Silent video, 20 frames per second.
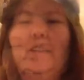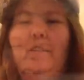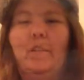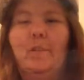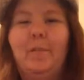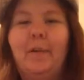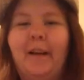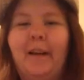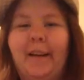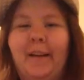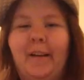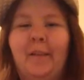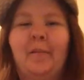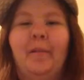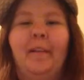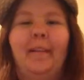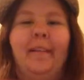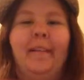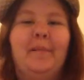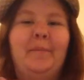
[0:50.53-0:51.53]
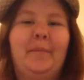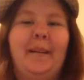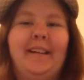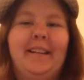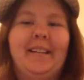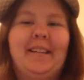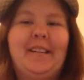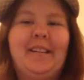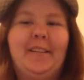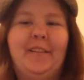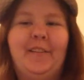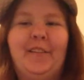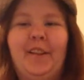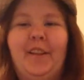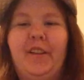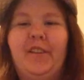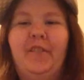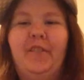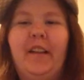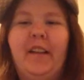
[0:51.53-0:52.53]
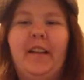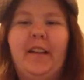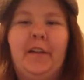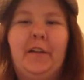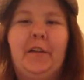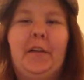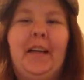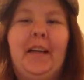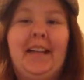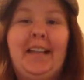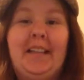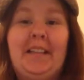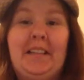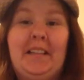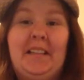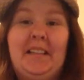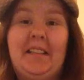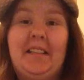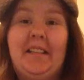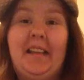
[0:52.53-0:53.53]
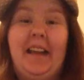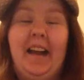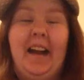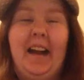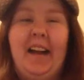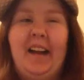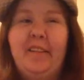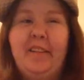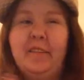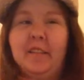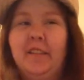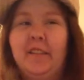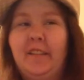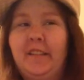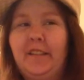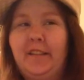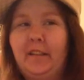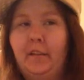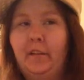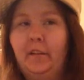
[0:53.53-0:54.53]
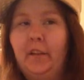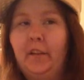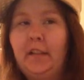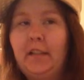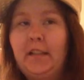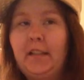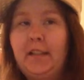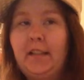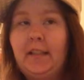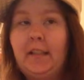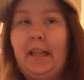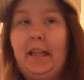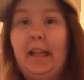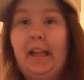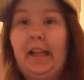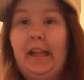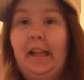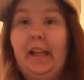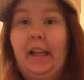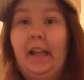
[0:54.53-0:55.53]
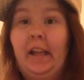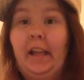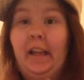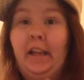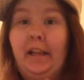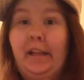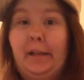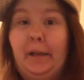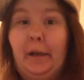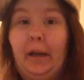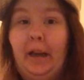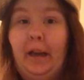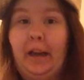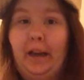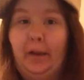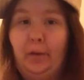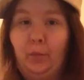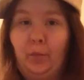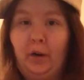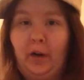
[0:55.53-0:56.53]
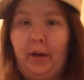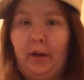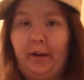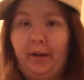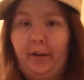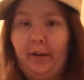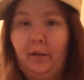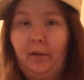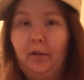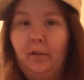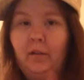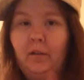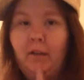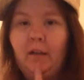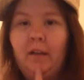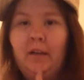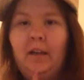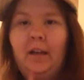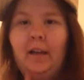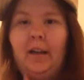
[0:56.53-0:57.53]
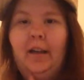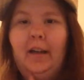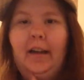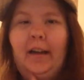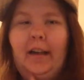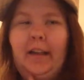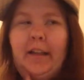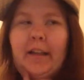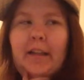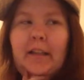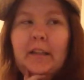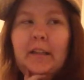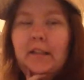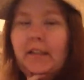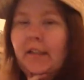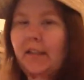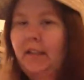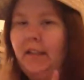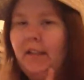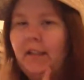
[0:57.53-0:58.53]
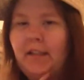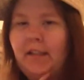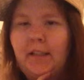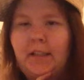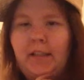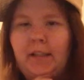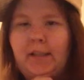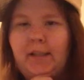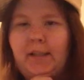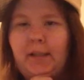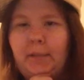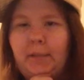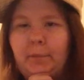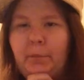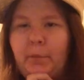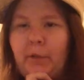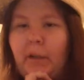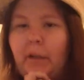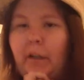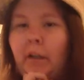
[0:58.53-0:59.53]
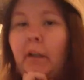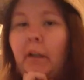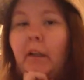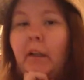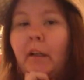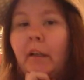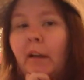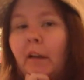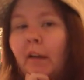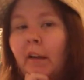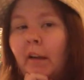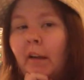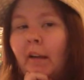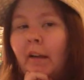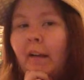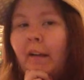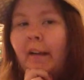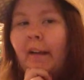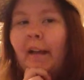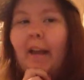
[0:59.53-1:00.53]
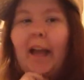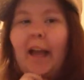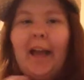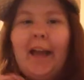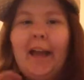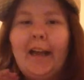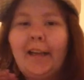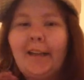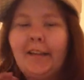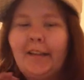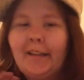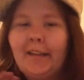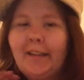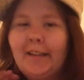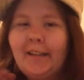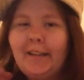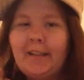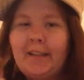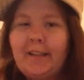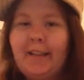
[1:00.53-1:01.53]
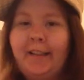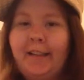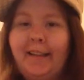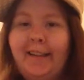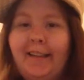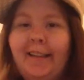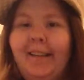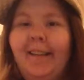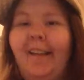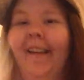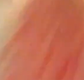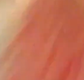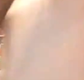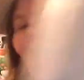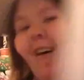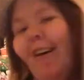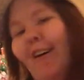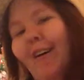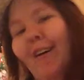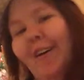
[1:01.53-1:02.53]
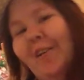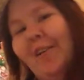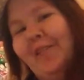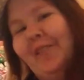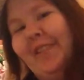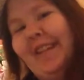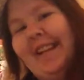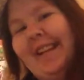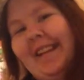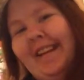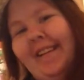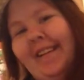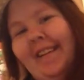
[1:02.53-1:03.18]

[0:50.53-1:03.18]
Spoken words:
everybody, welcome back to another video, and I haven't done this in a while. I think since December. And it's a whole video,